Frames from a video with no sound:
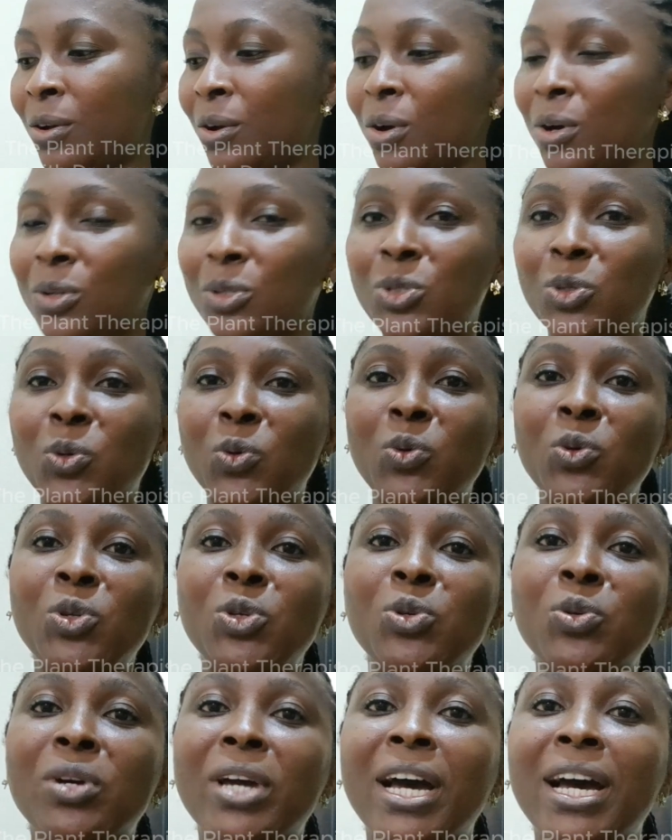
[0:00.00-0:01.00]
Also,
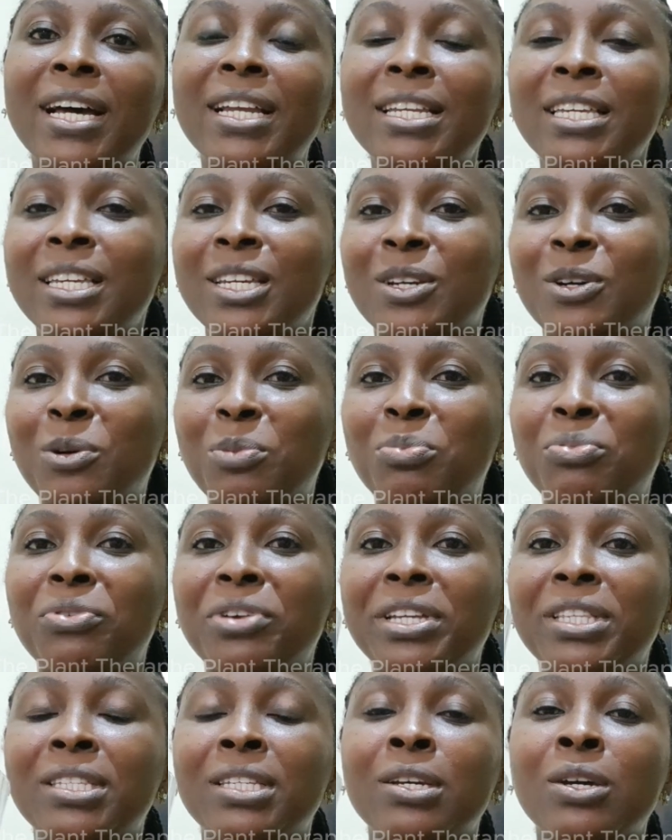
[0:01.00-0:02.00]
you can
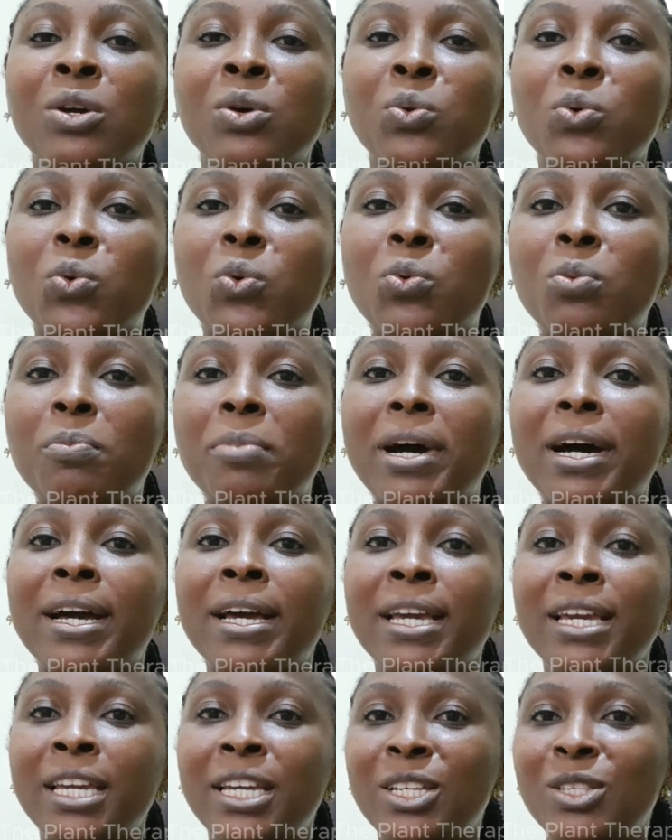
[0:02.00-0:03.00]
incorporate cucumber
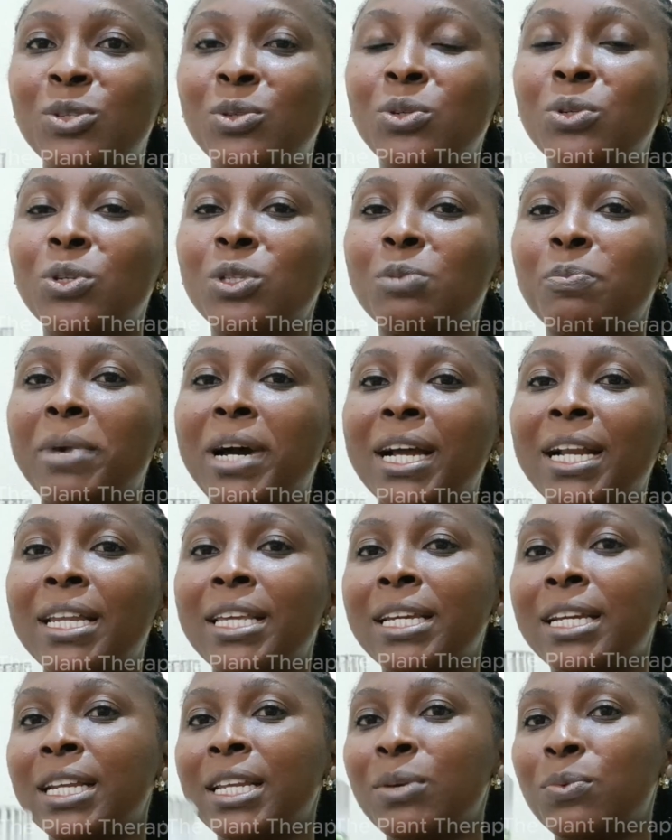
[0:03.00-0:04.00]
into your
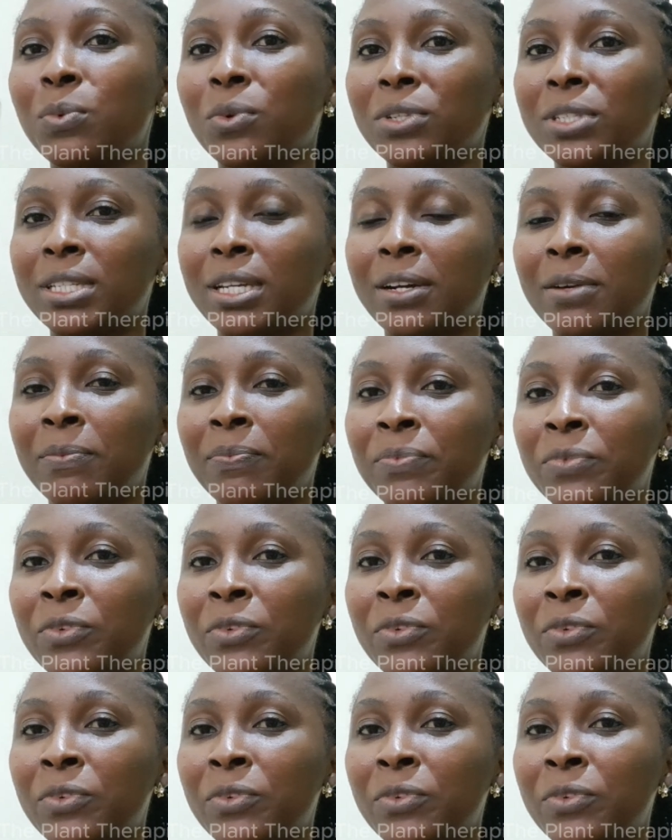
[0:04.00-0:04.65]
sparkling clean water